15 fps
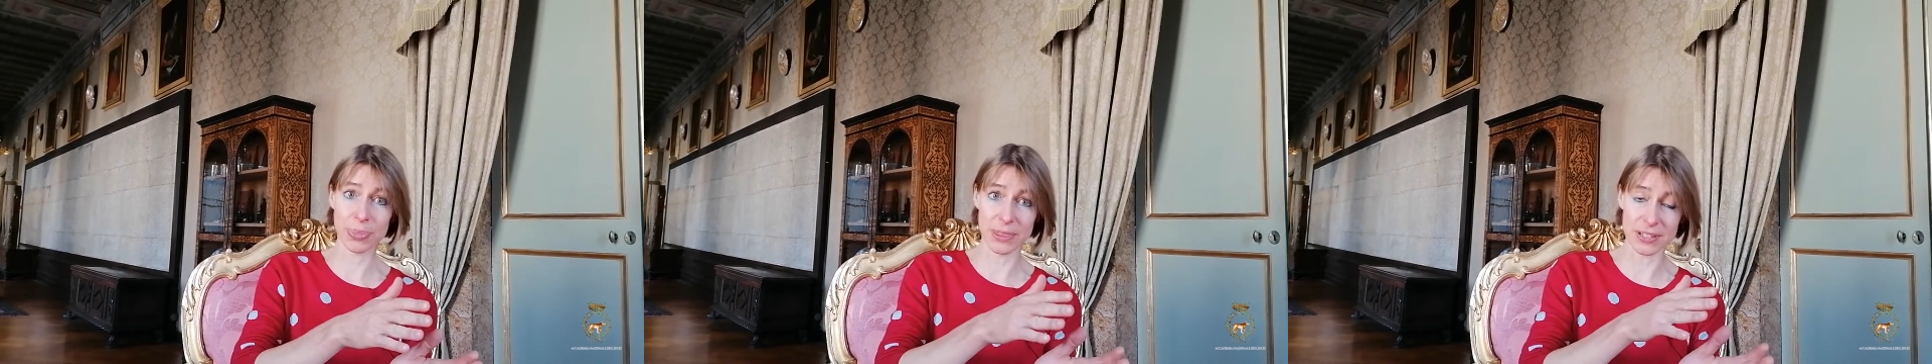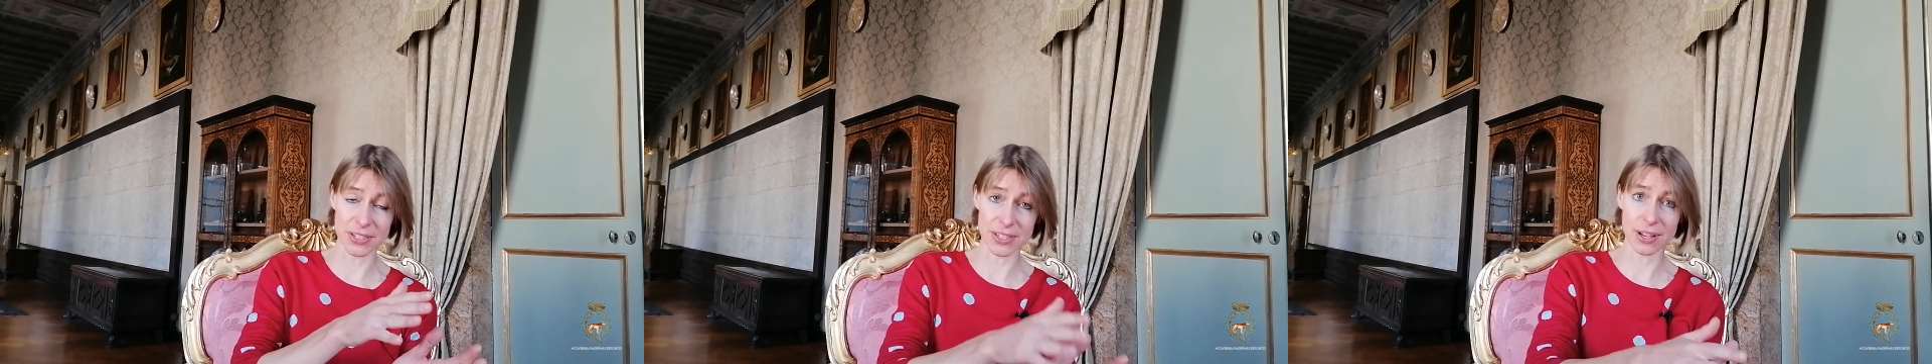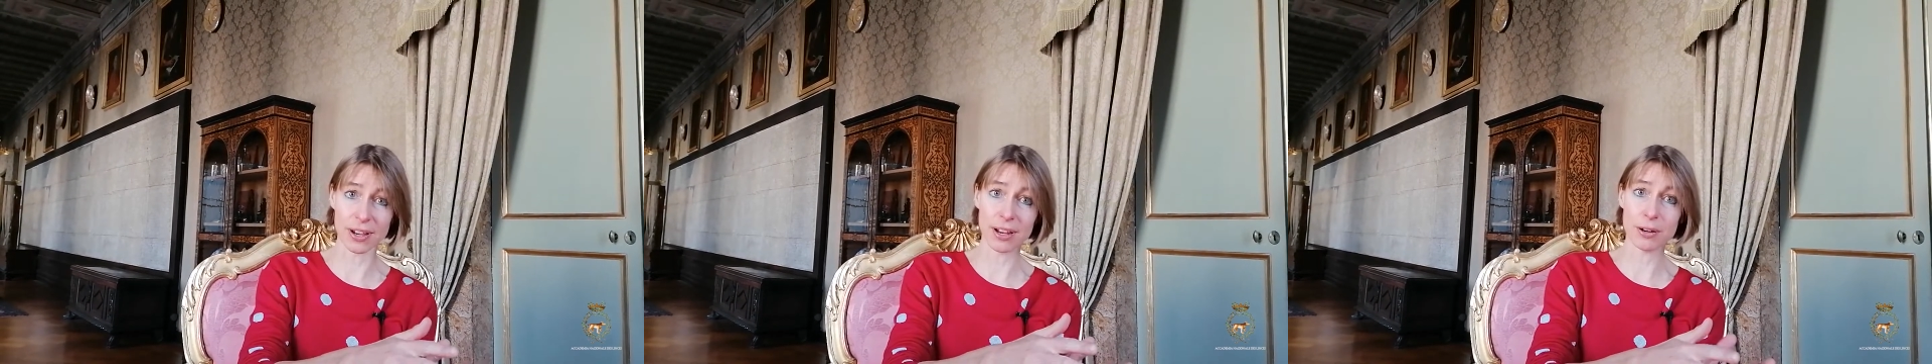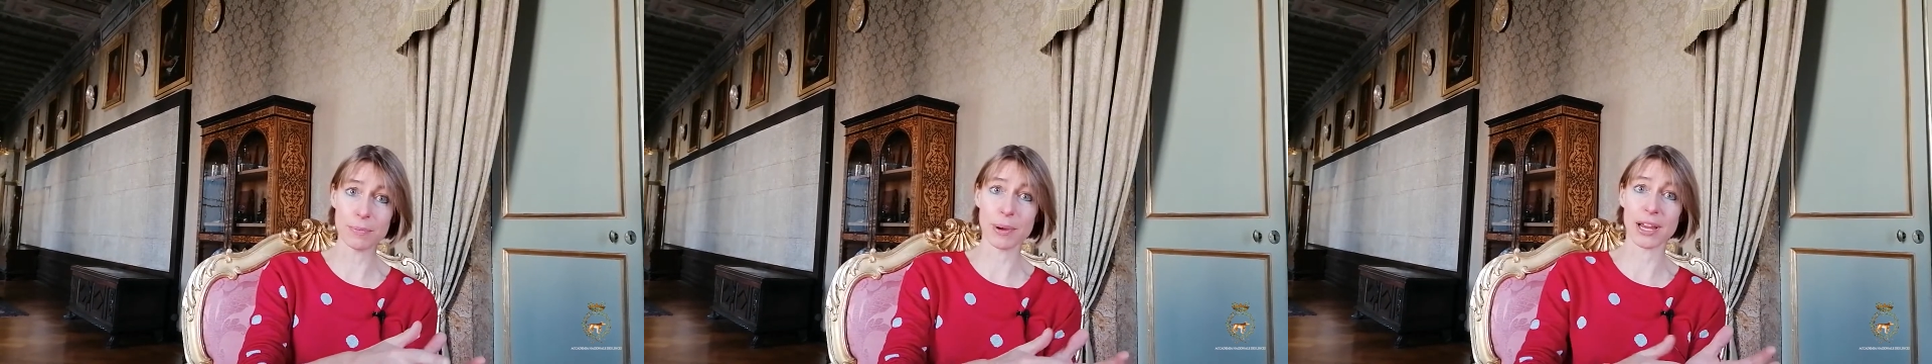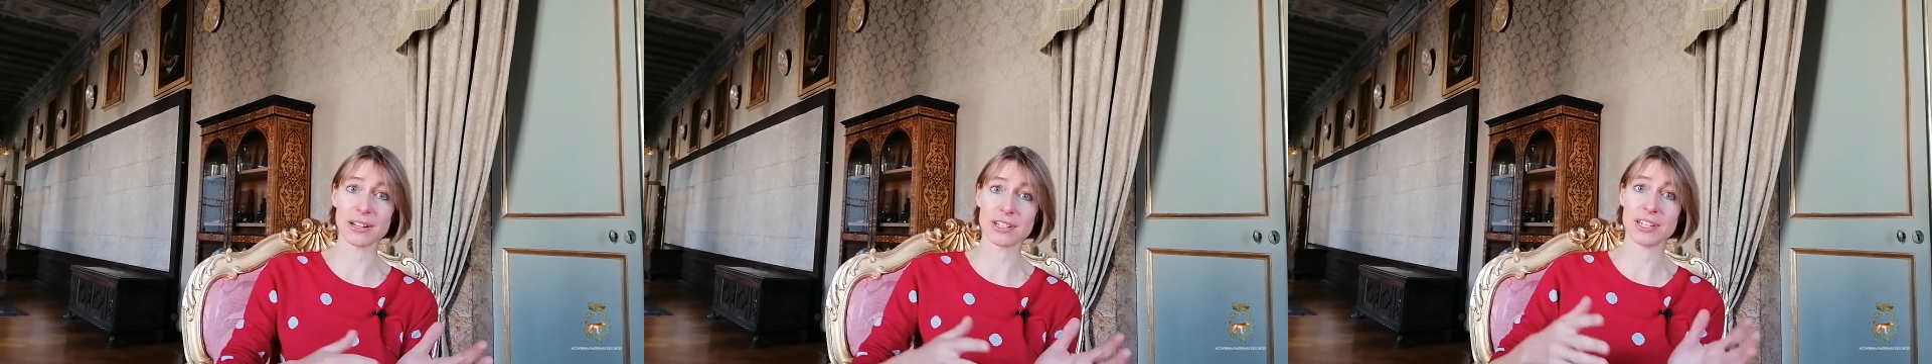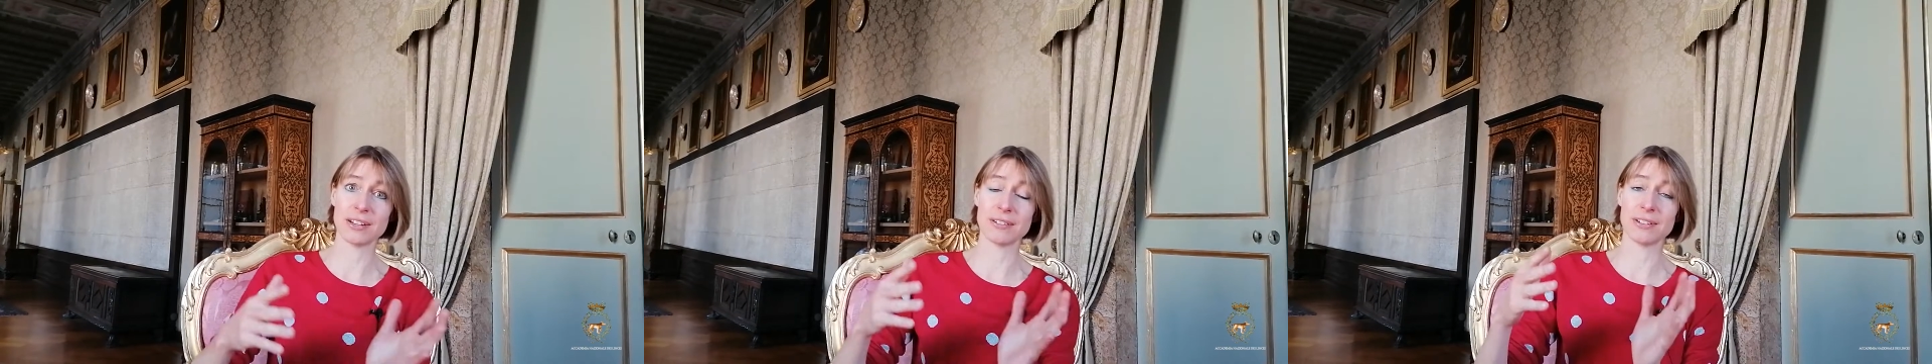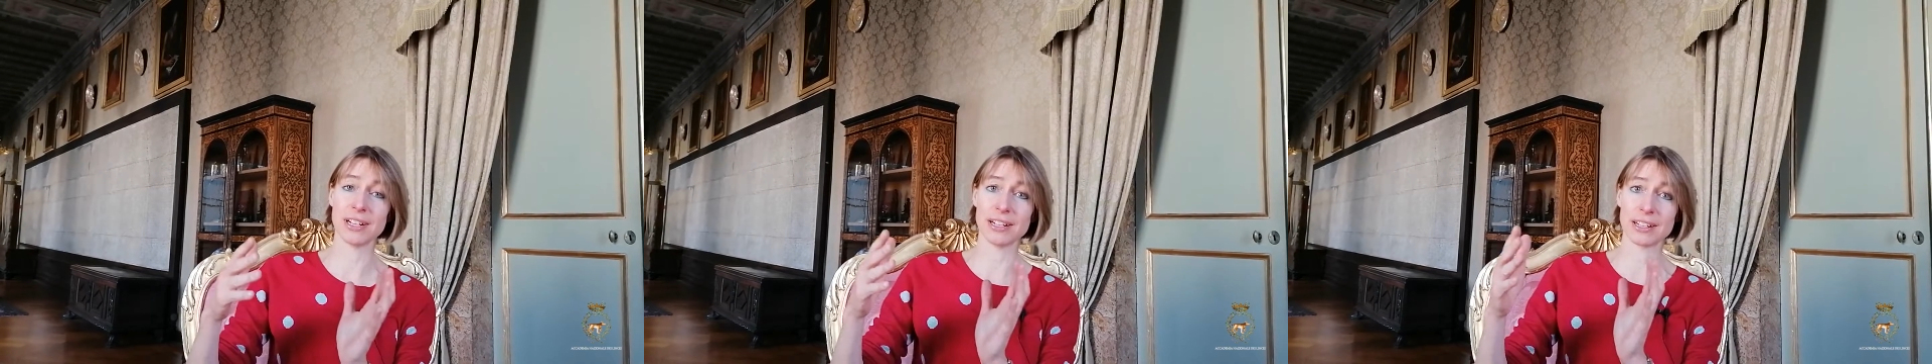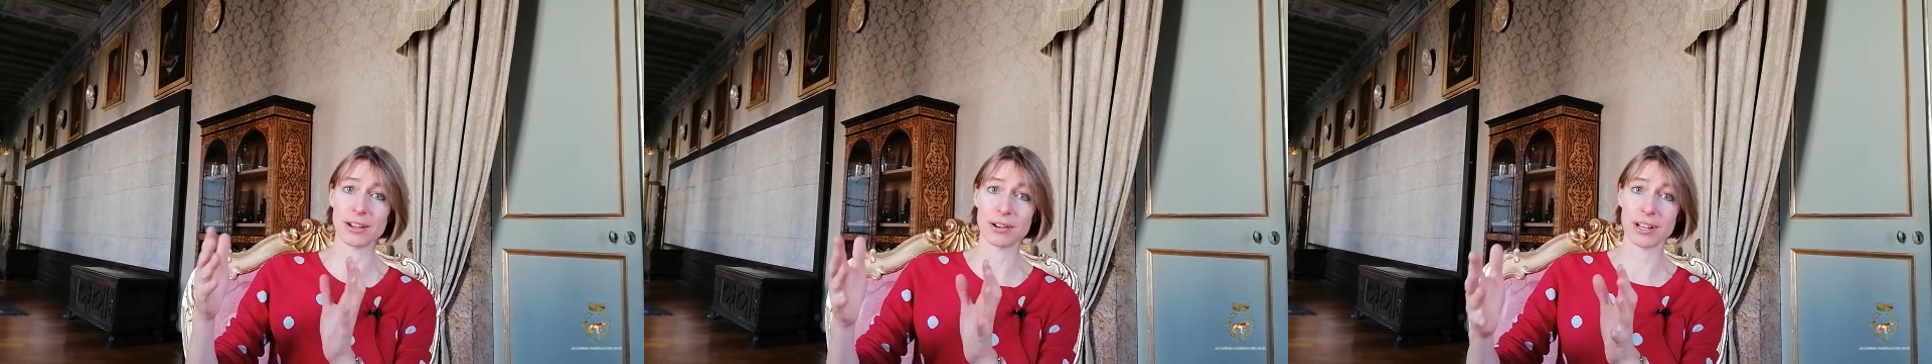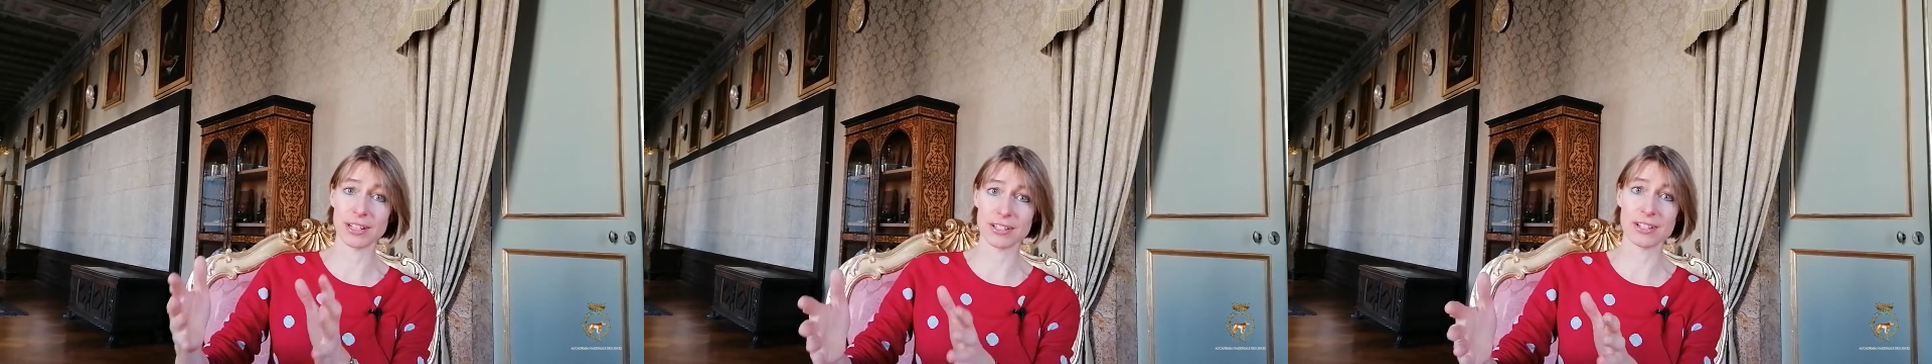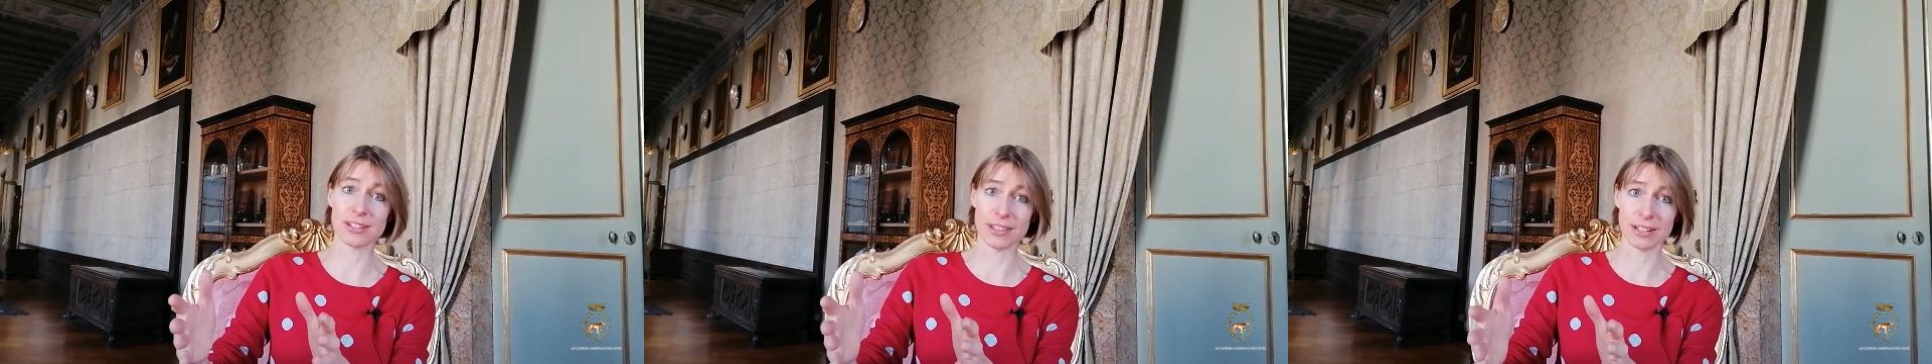the cyanobacteria going to